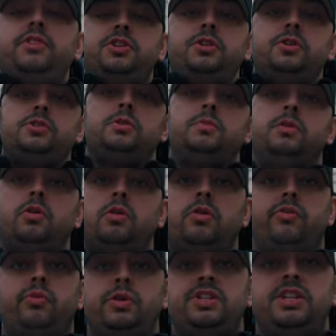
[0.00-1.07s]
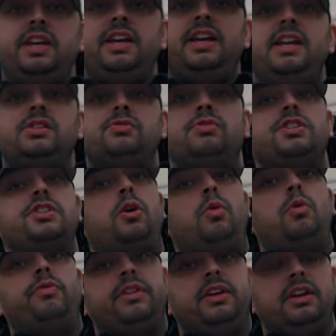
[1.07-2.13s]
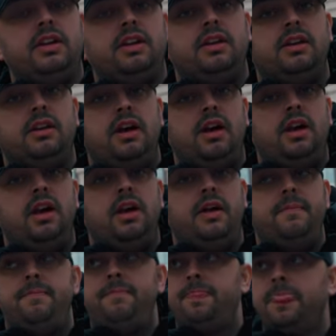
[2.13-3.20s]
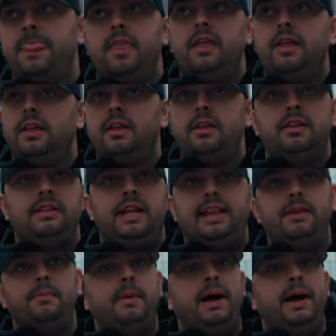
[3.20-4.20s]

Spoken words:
issues up north, which he's resolving. Dan the